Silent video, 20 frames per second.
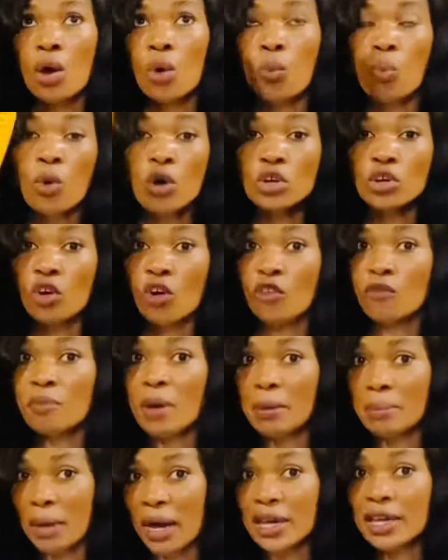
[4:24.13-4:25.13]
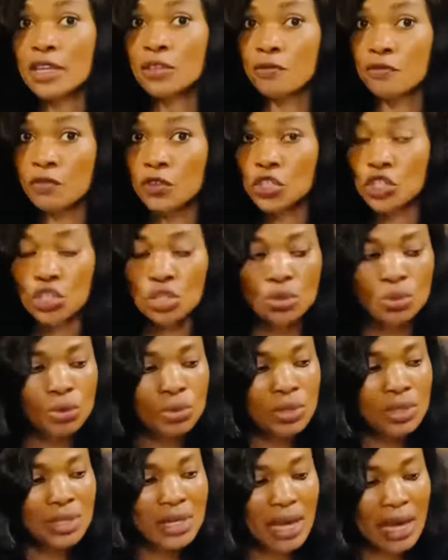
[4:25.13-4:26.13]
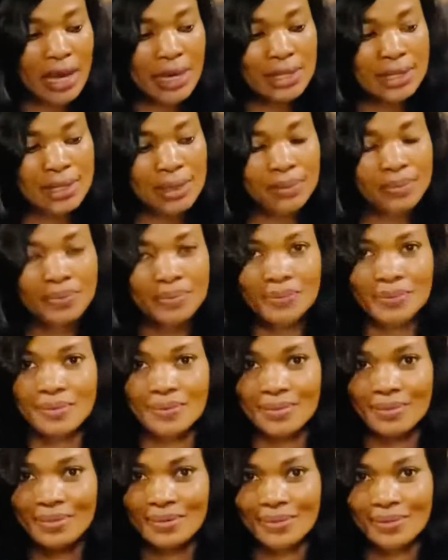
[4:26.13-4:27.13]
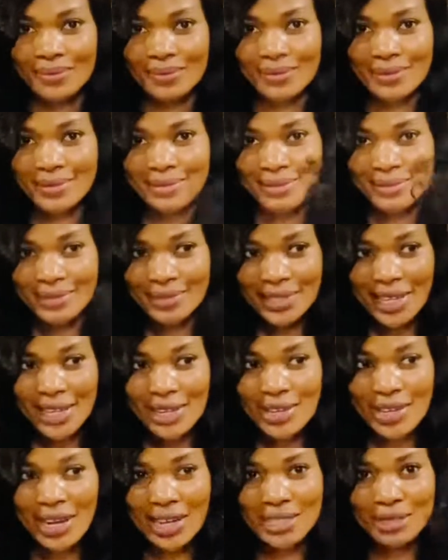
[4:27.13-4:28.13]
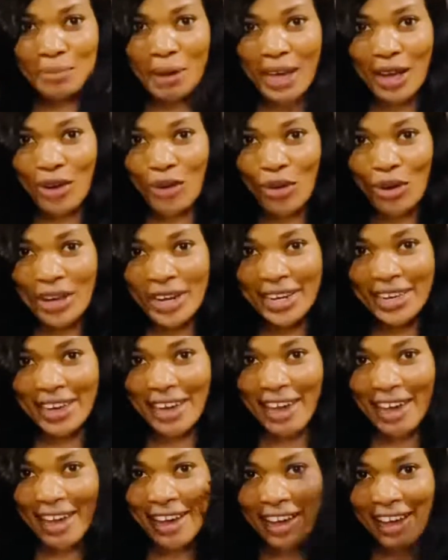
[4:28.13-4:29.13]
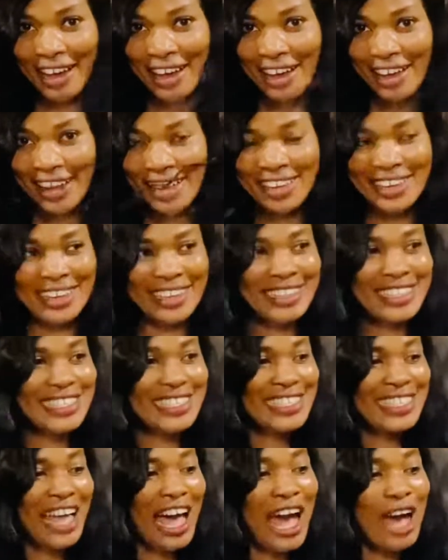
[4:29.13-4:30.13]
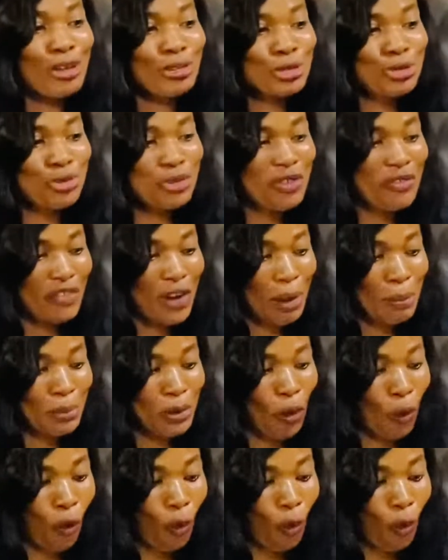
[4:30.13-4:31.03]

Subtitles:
one of my market videos, guys, look at my coily hair. This is how to revamp your